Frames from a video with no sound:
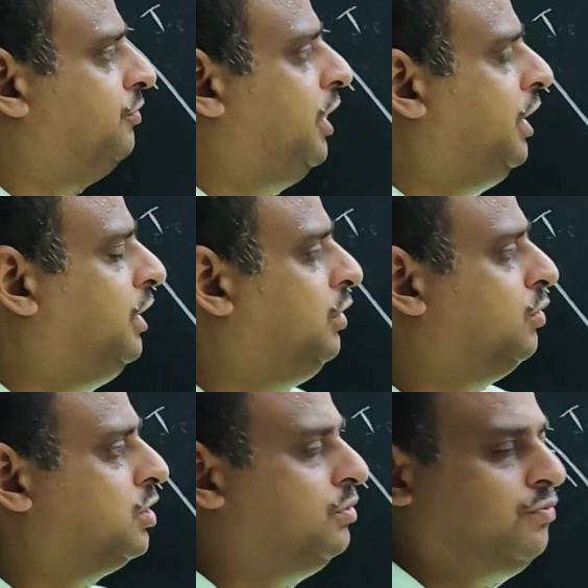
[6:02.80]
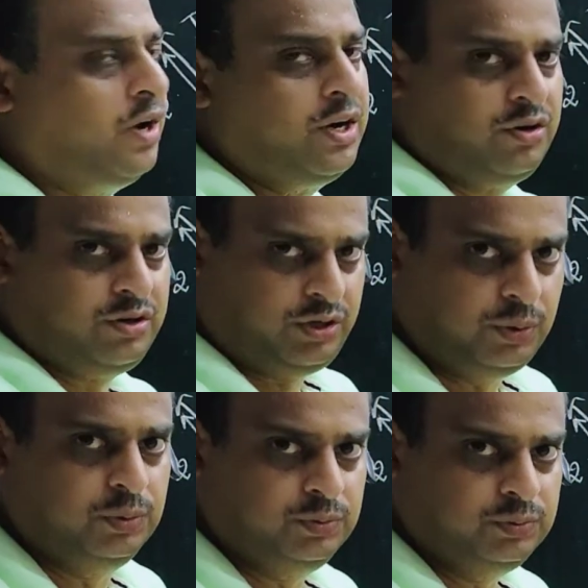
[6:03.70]
a in equation 1 or
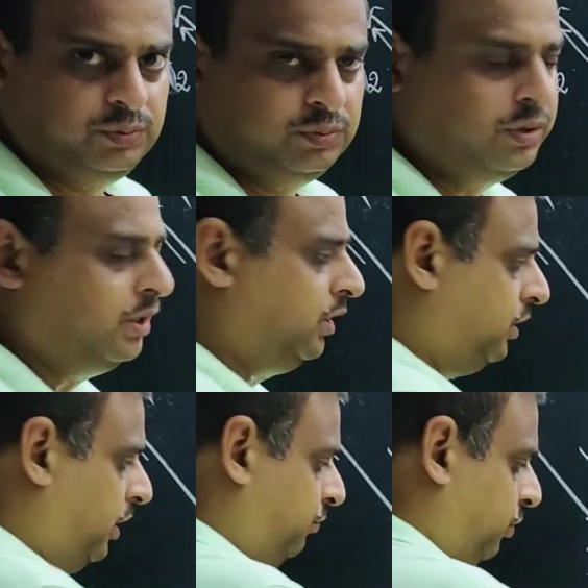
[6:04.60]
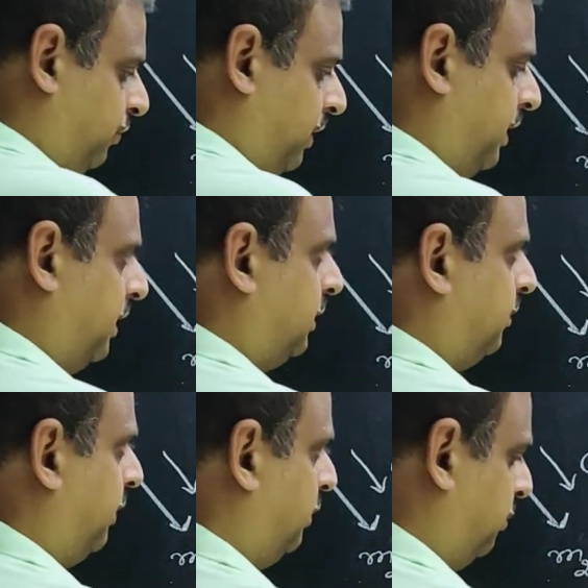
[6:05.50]
2, and we will get the
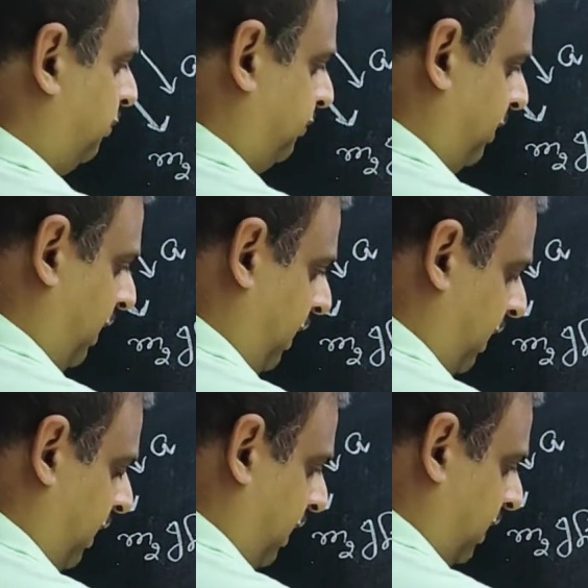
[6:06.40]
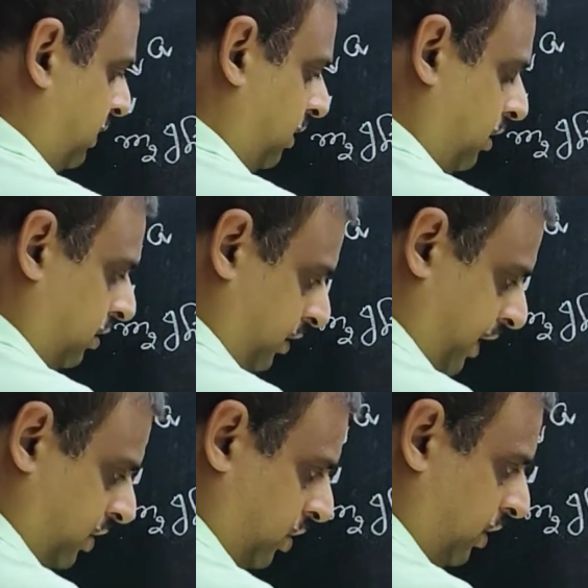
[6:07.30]
value of a,
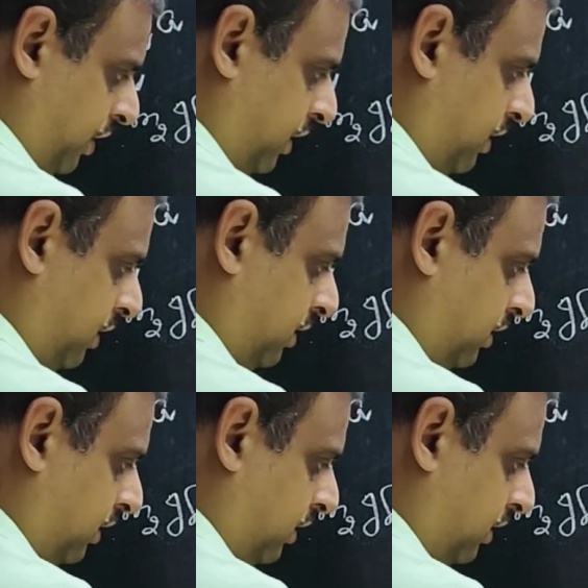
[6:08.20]
tension T,